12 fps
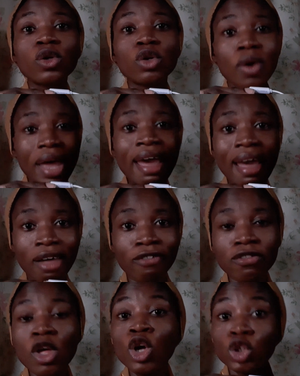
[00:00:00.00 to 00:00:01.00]
on your hair health,
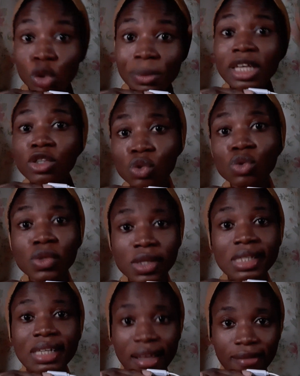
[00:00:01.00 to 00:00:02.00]
you begin to notice
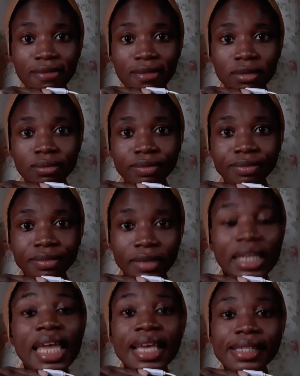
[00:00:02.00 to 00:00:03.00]
length.
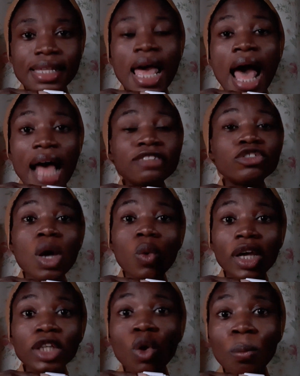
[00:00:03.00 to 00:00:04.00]
Yes, and if you are
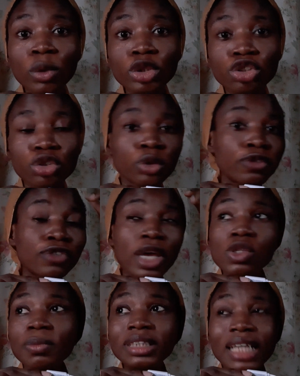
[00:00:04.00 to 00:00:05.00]
working on moisture, if you are
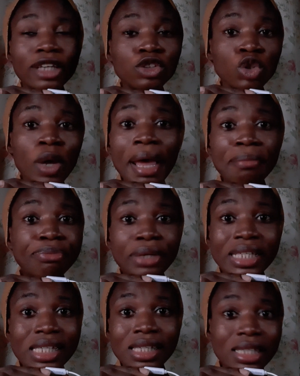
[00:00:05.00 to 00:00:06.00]
somebody that your hair
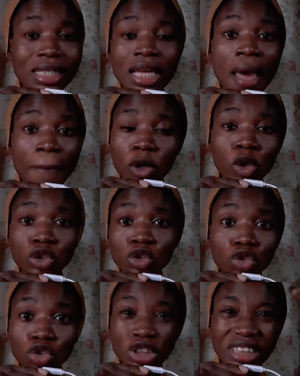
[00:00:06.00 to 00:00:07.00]
breaks easily because
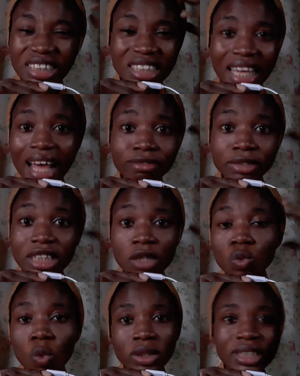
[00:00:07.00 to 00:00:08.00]
it can't retain
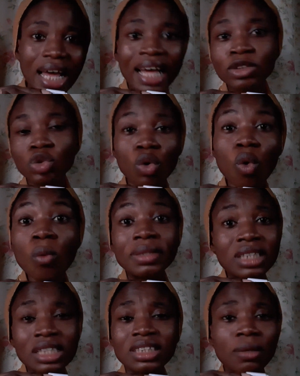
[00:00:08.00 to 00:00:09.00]
water, and to comb
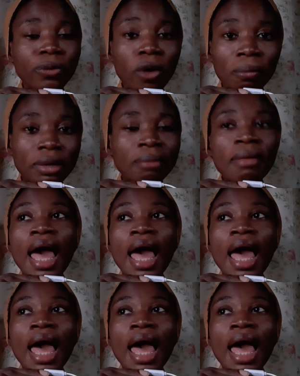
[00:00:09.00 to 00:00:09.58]
is a problem,